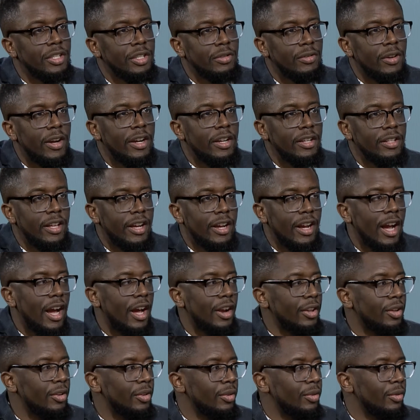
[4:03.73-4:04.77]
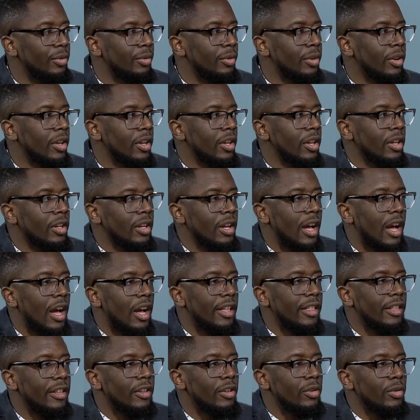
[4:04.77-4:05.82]
right? Like
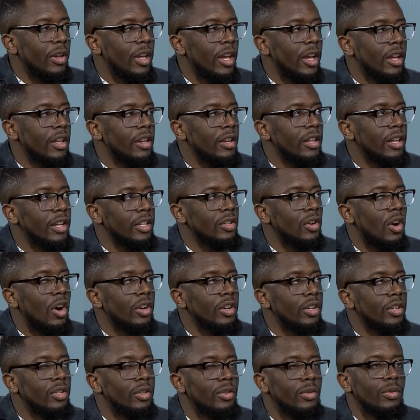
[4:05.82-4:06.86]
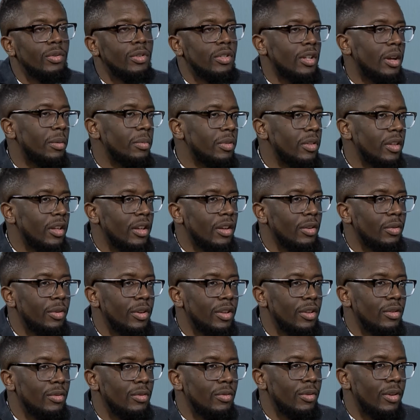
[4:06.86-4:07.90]
it's hard to do something
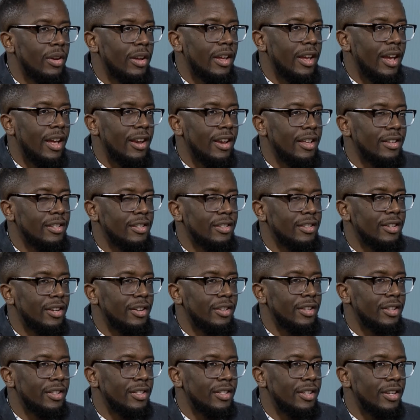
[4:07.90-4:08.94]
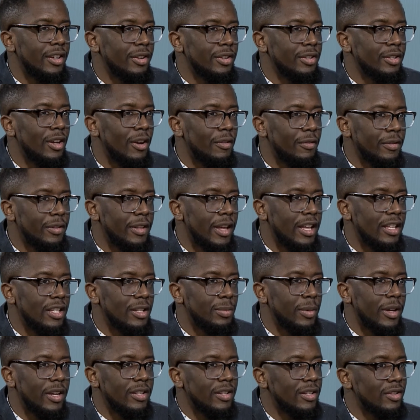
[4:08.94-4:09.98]
when you can't necessarily see yourself in that
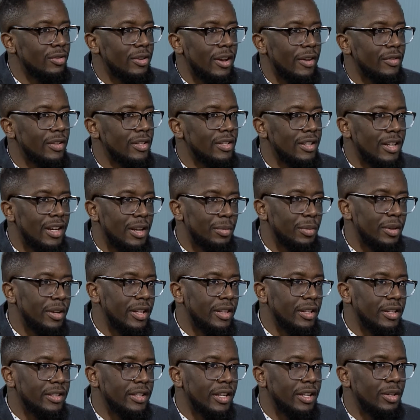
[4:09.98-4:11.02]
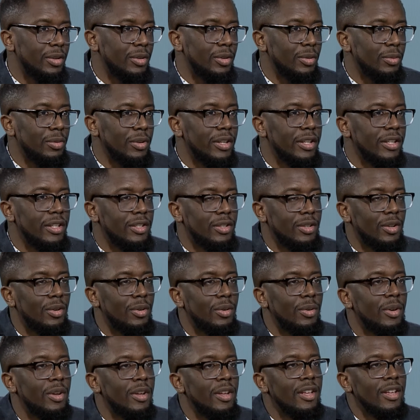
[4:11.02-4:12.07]
space because you haven't seen anybody that looks like you're doing it.
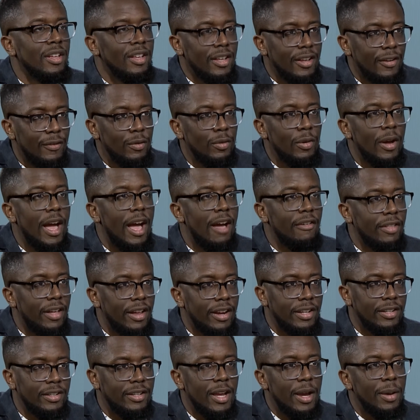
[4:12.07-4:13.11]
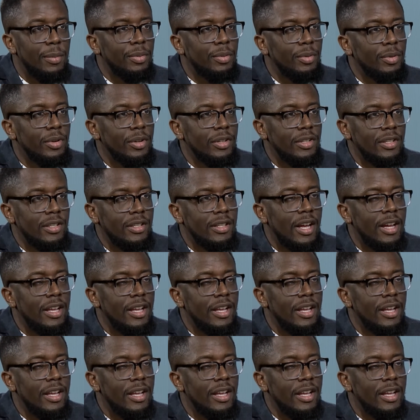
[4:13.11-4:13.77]
So if you have that example, it's a lot